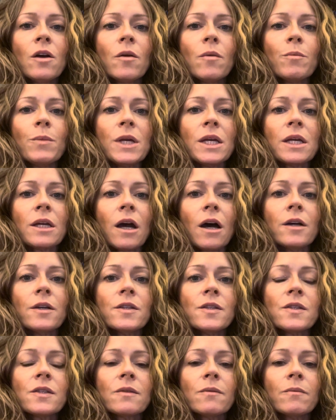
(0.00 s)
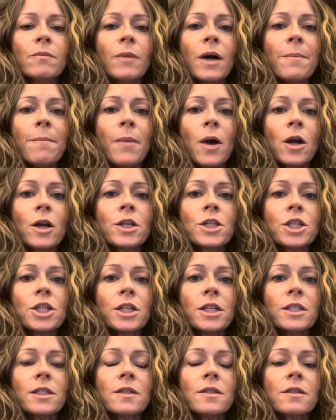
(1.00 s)
because my
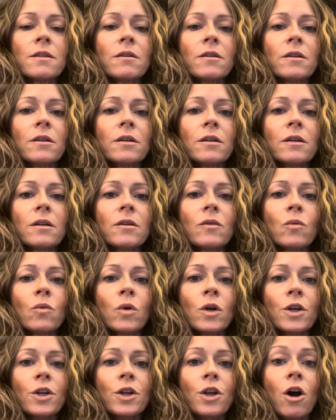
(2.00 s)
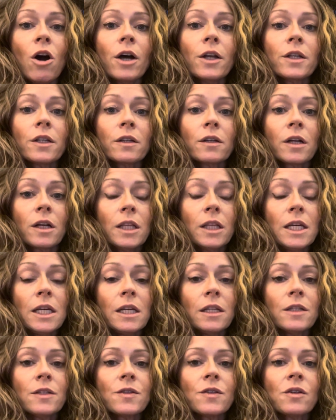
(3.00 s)
margins were not
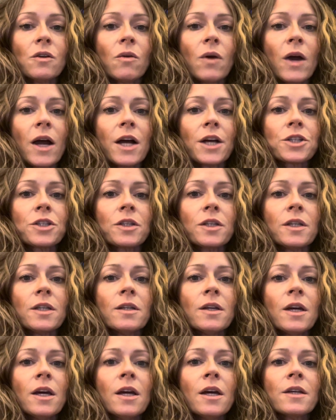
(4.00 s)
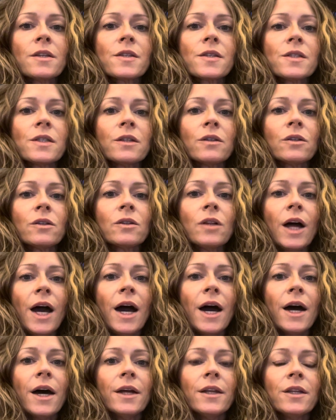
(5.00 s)
clean. So I actually still
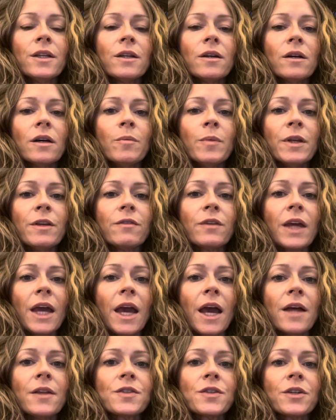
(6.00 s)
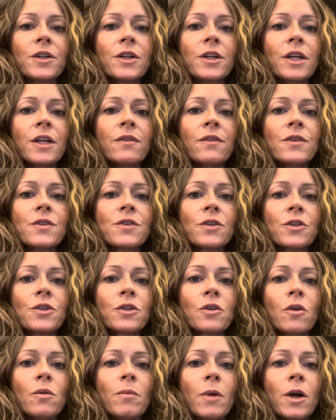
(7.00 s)
had a bit of cancer in the
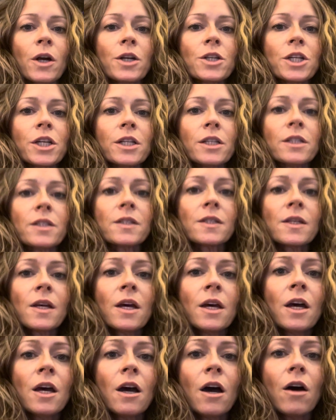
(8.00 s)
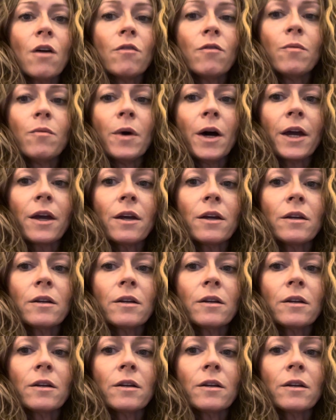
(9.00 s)
surgical margins of my